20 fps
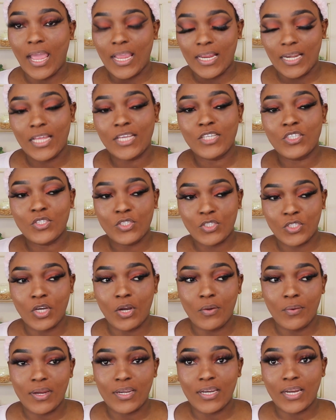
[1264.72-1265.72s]
eyelash
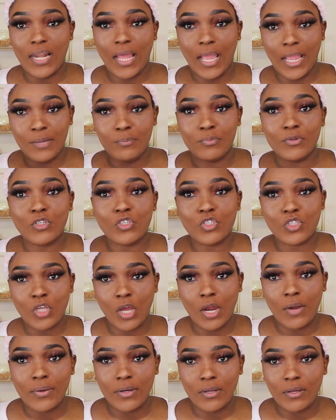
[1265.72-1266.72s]
tutorial and an eyebrow
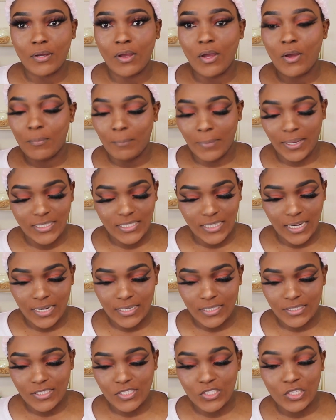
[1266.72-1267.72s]
tutorial on my
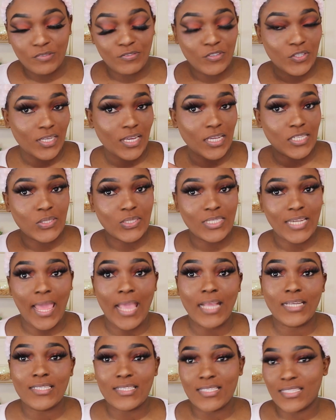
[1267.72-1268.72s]
channel, so if you guys would
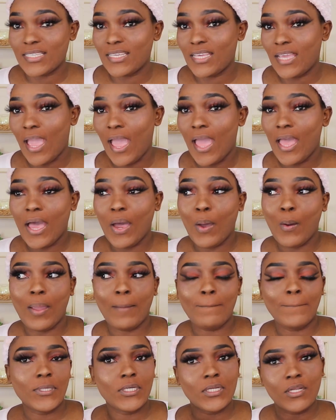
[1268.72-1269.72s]
like to see how
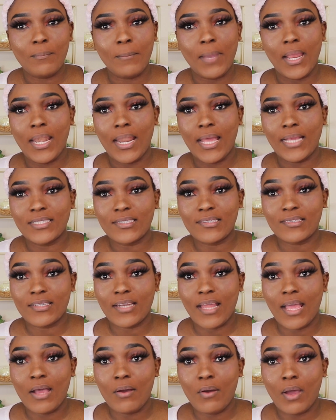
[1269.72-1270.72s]
I put on my lashes
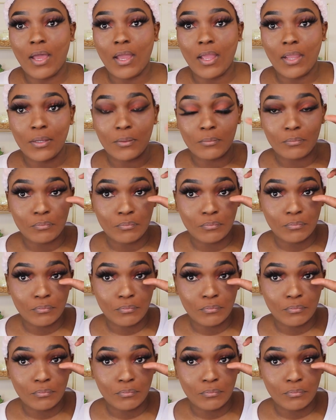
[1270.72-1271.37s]
and how I